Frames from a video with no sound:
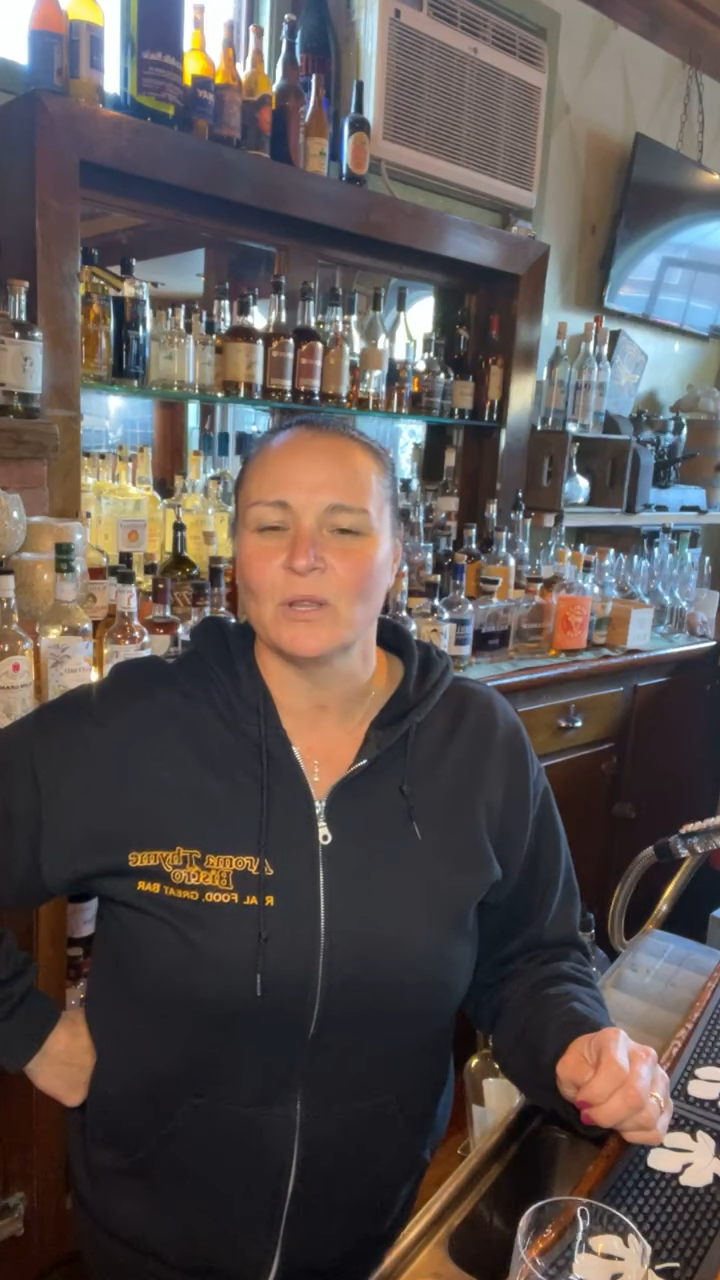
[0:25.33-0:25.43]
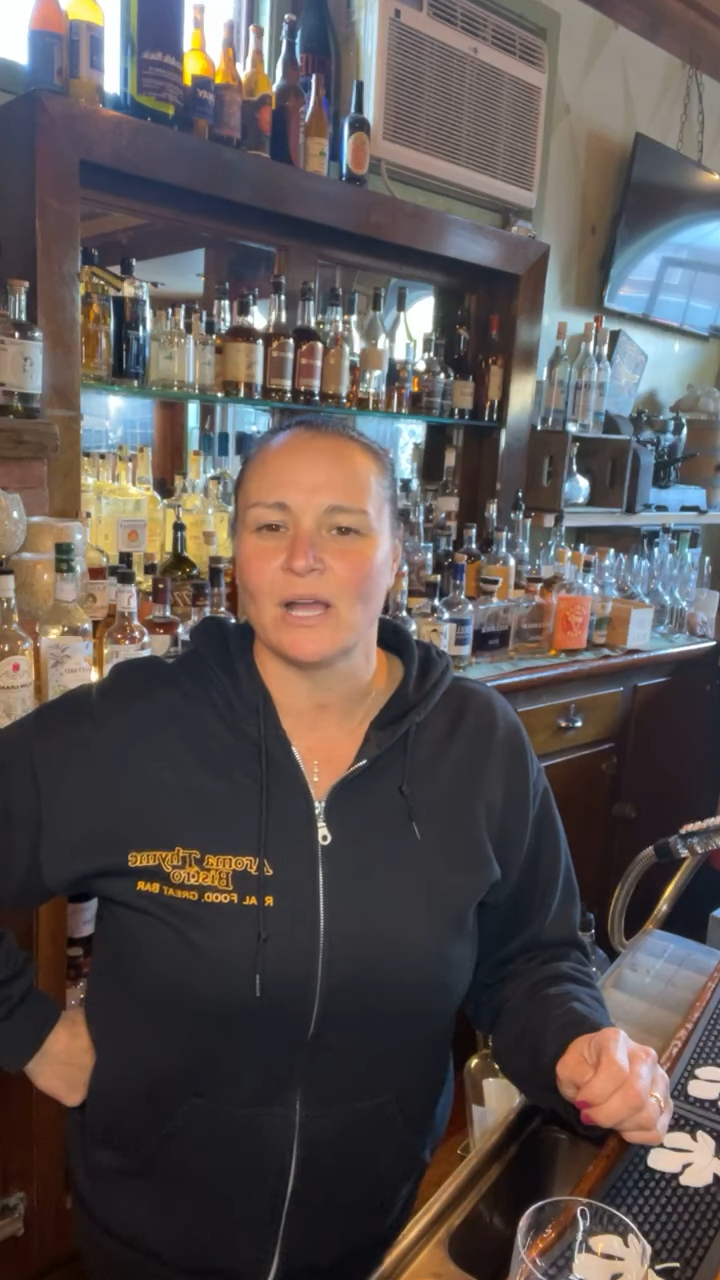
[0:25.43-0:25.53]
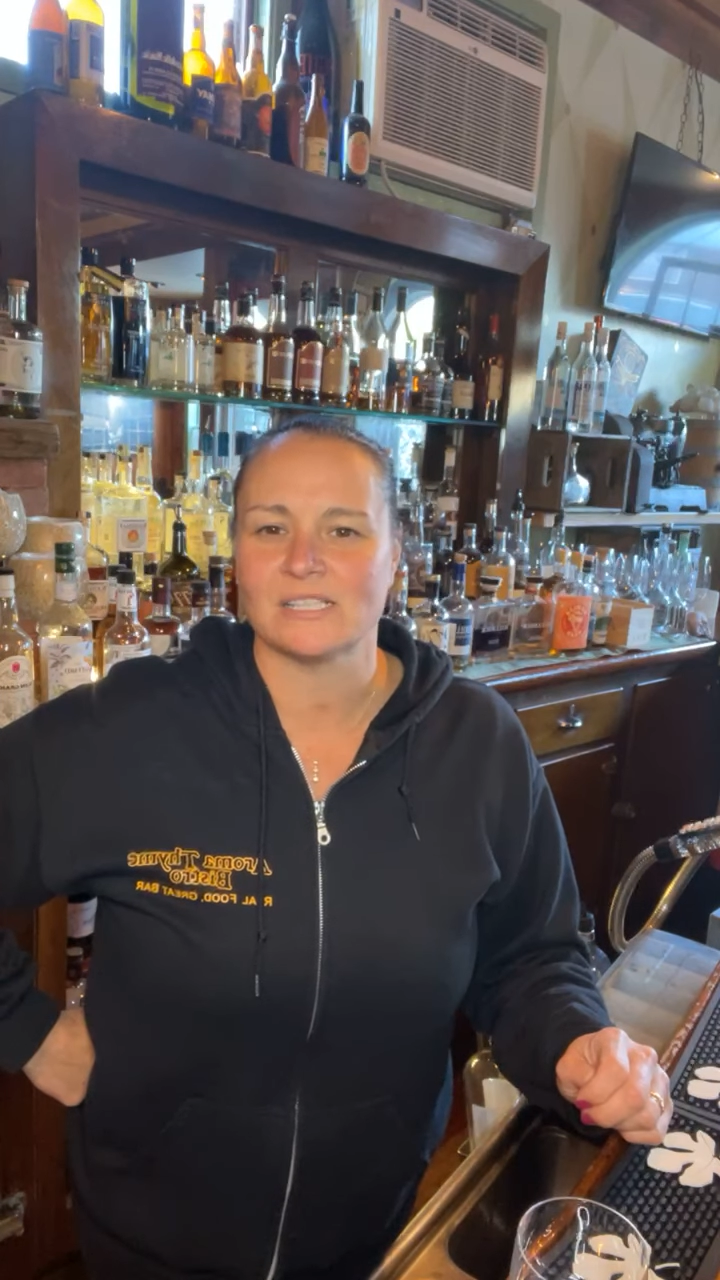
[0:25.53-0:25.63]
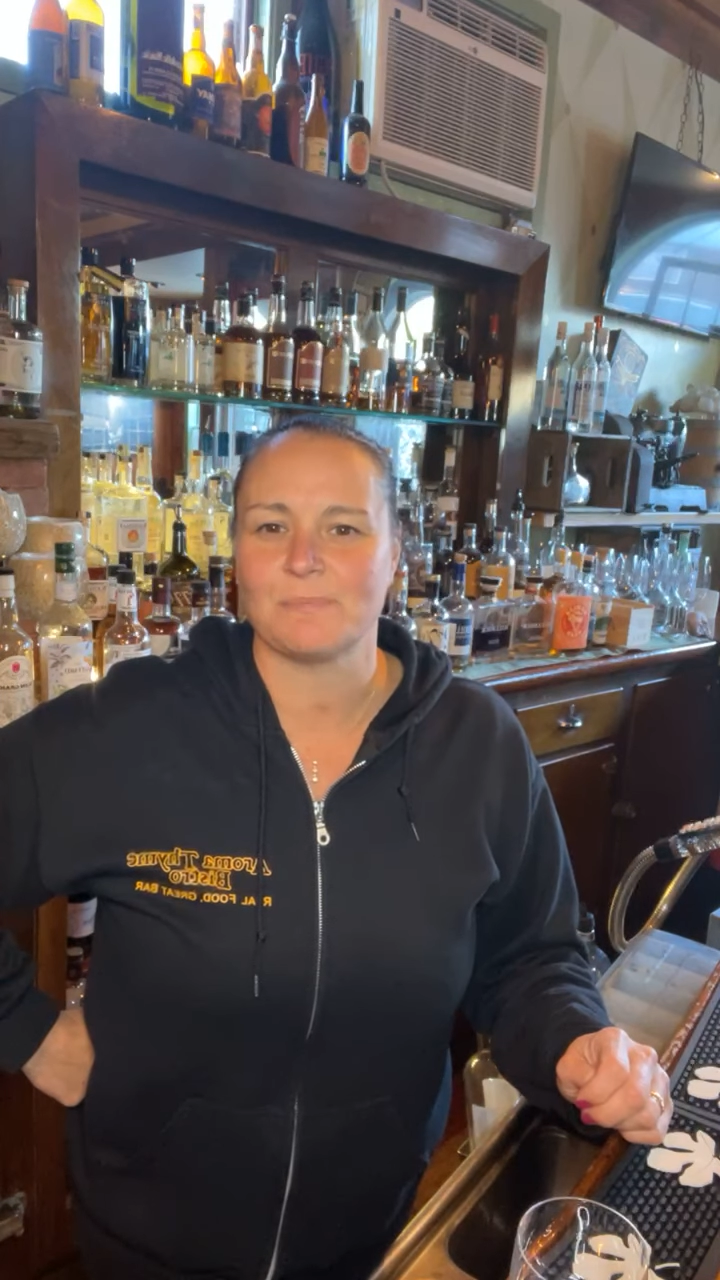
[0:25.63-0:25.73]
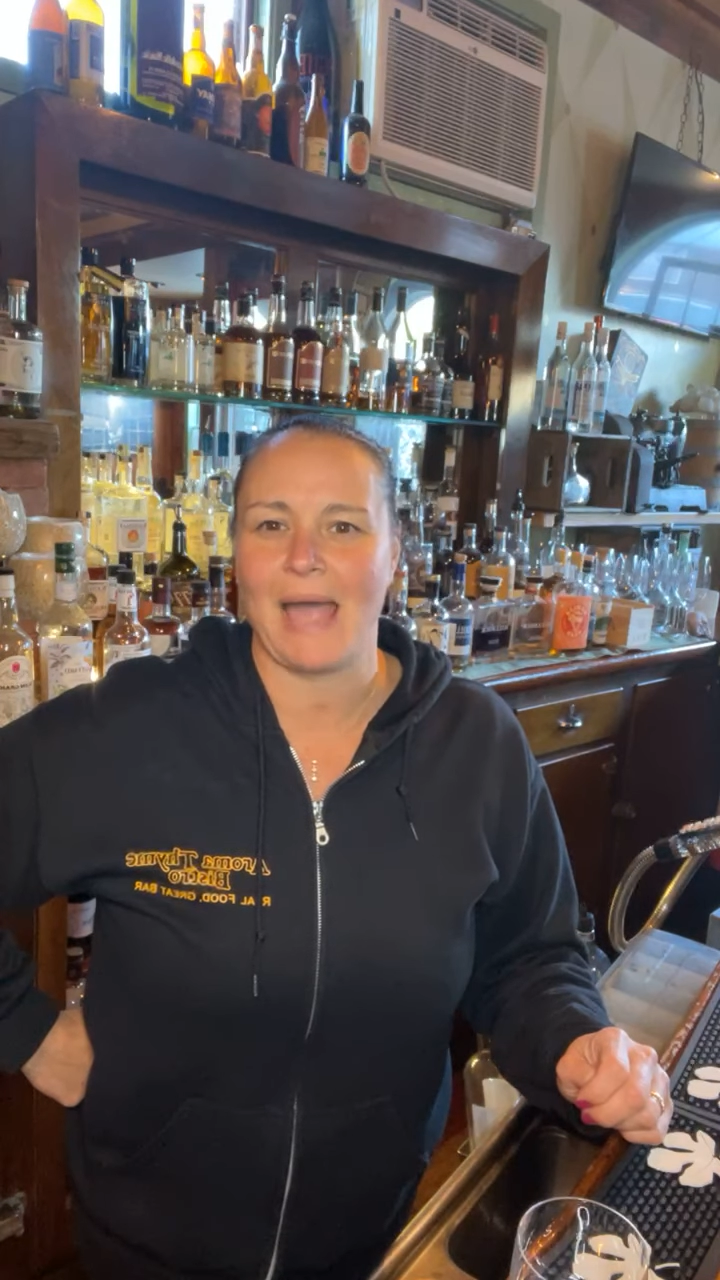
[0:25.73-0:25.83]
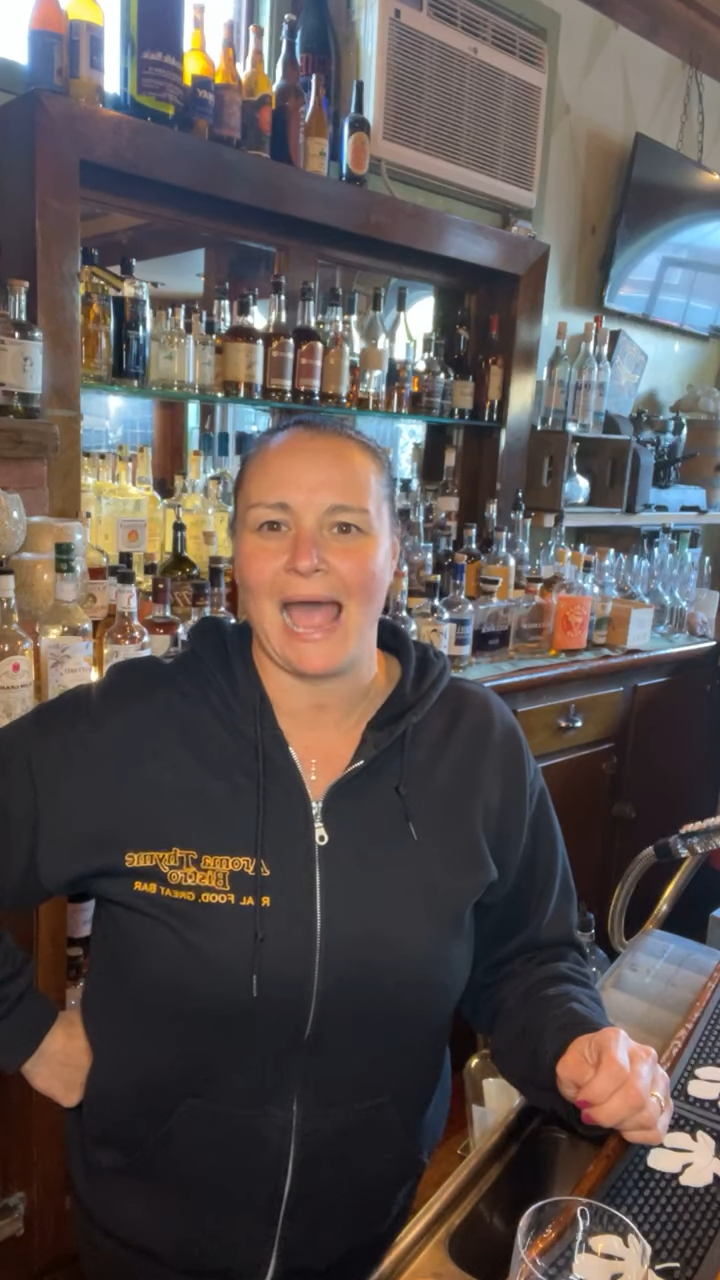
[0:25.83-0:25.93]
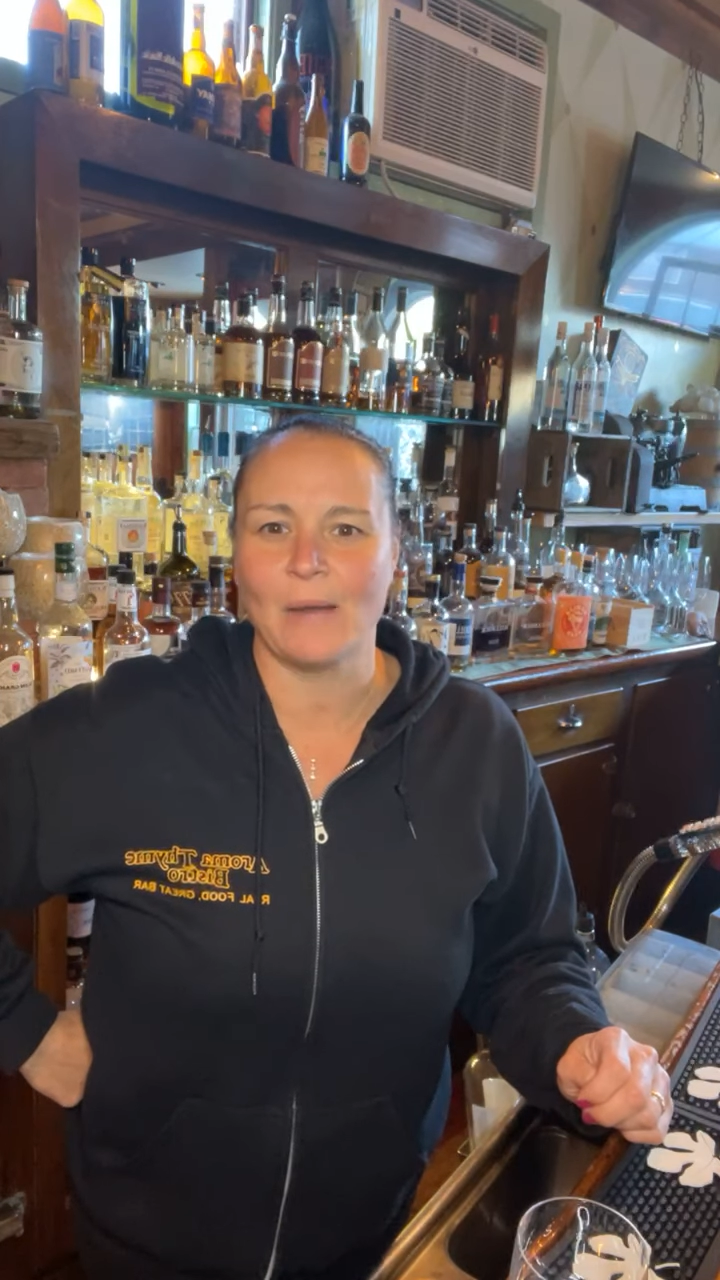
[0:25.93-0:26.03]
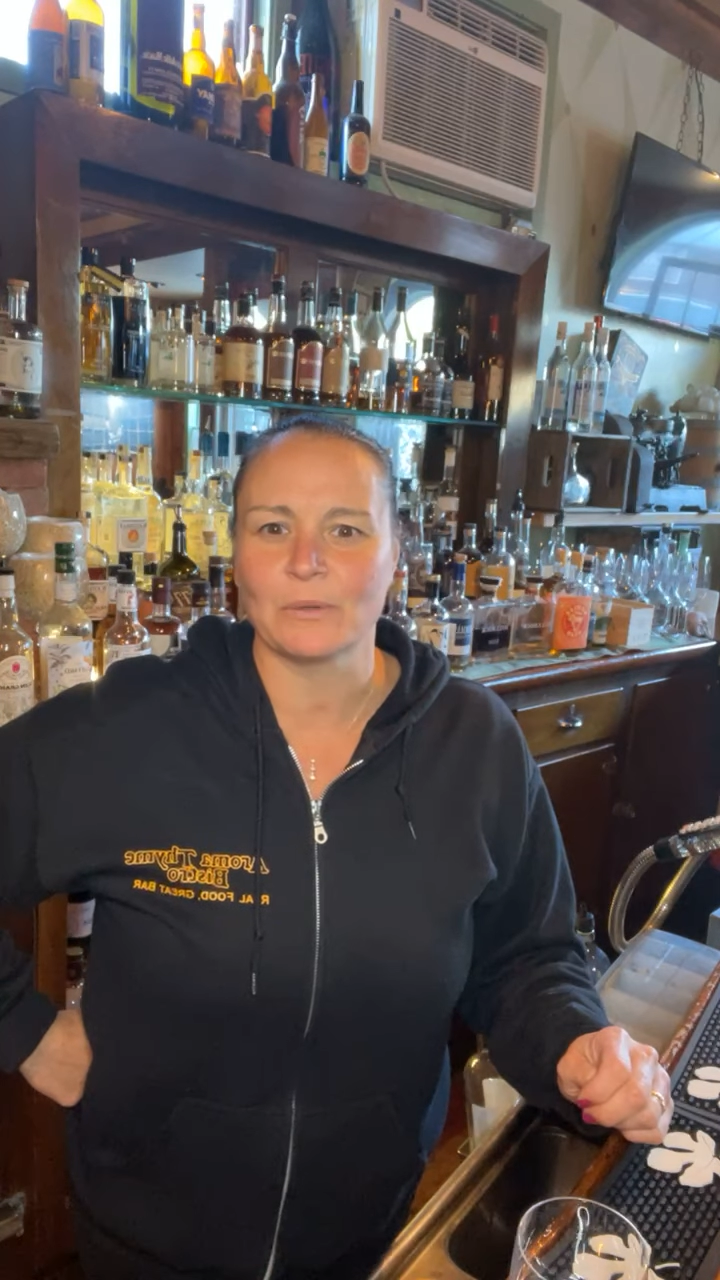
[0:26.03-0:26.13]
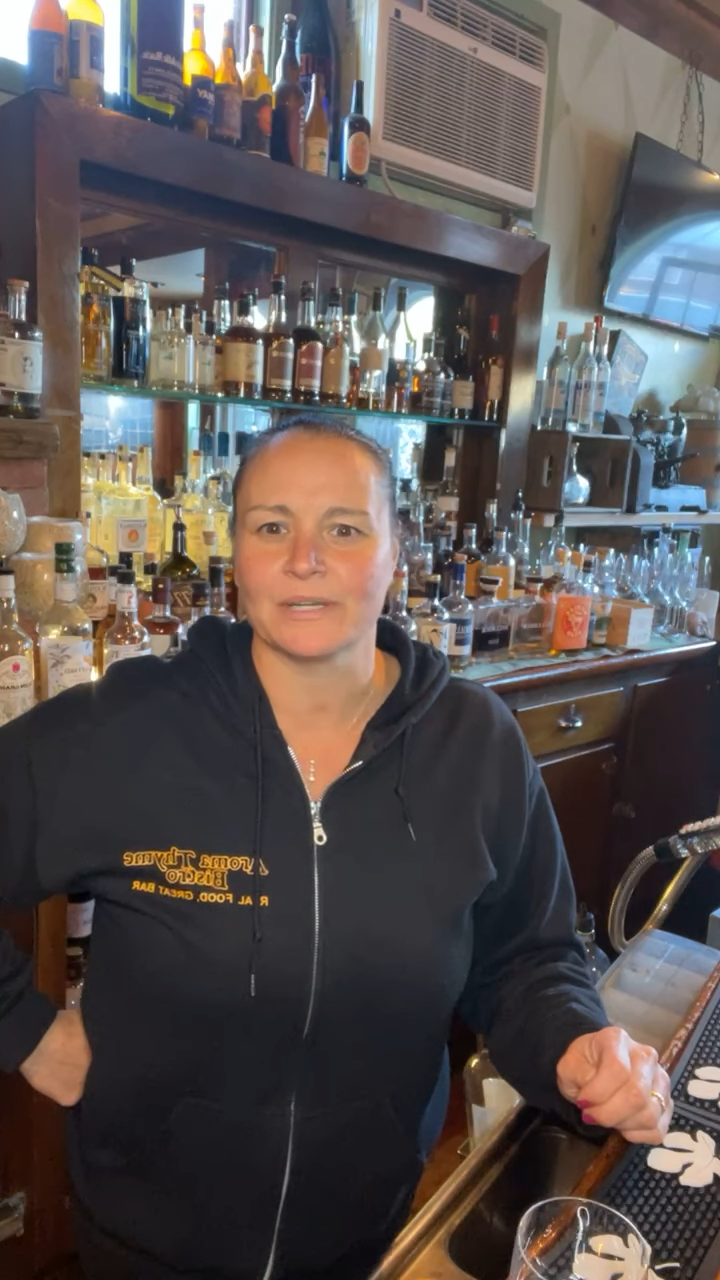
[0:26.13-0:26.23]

lost power